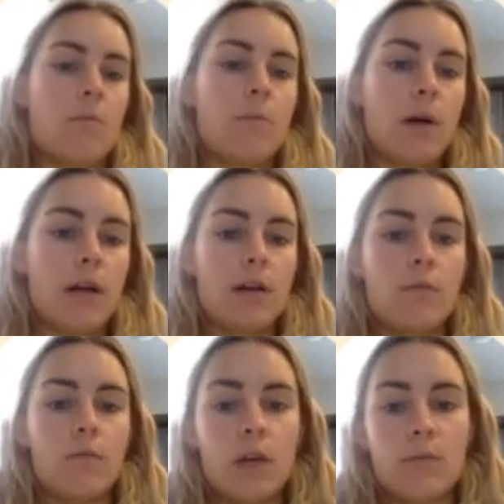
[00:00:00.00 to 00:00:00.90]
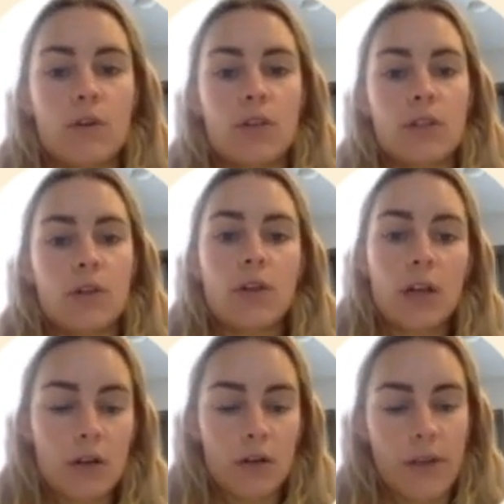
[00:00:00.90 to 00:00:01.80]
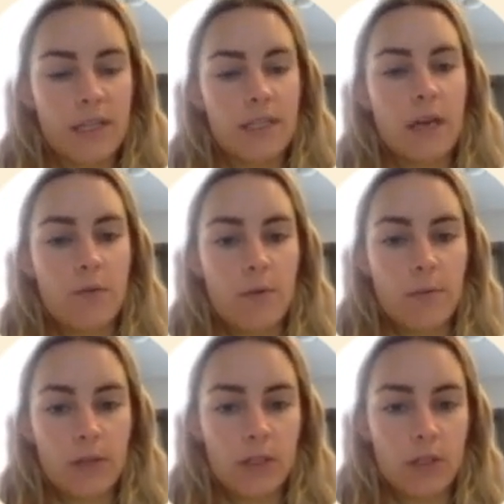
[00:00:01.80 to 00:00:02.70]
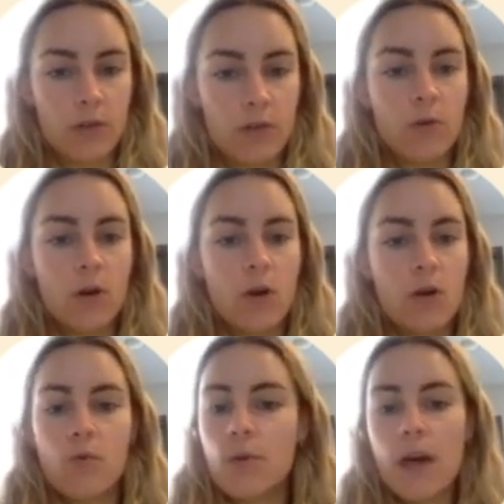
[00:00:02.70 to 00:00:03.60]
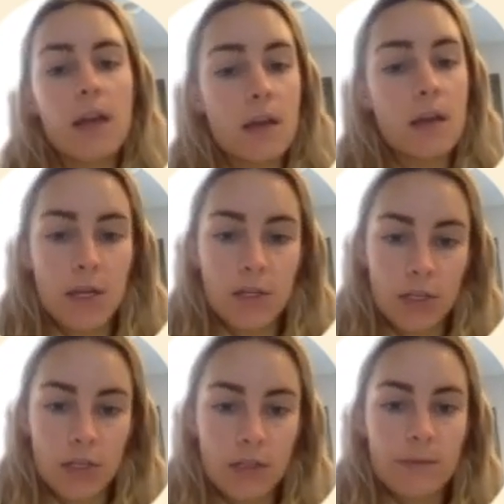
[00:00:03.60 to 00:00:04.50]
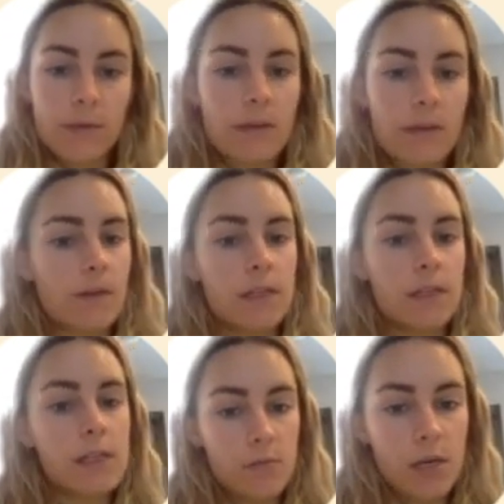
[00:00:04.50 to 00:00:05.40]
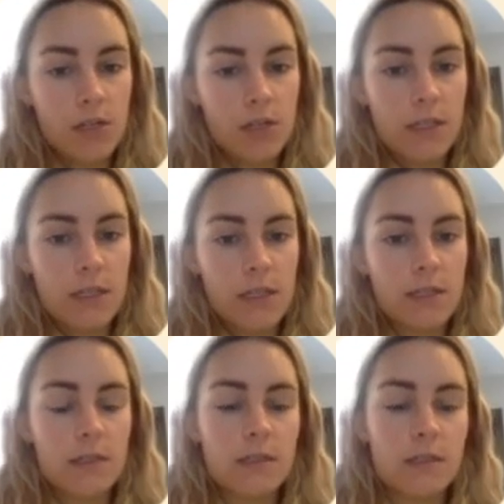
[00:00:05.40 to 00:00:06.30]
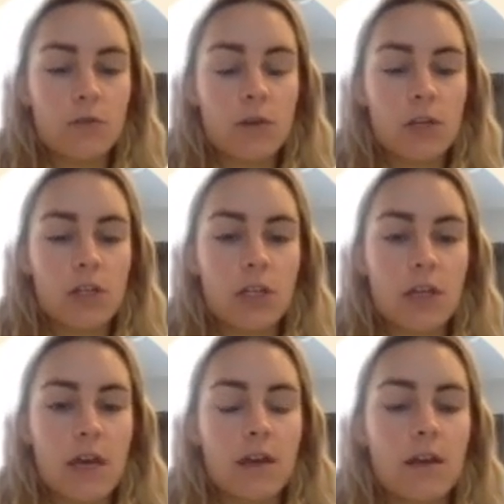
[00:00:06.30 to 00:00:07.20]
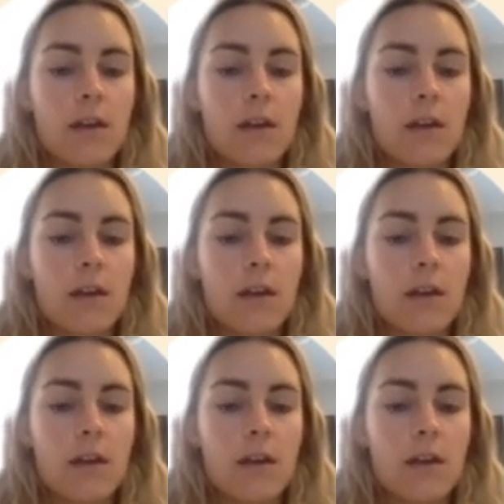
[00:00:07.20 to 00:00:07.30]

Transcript: but one of the most critical things that we must do with any patient, specifically teen patients in this situation that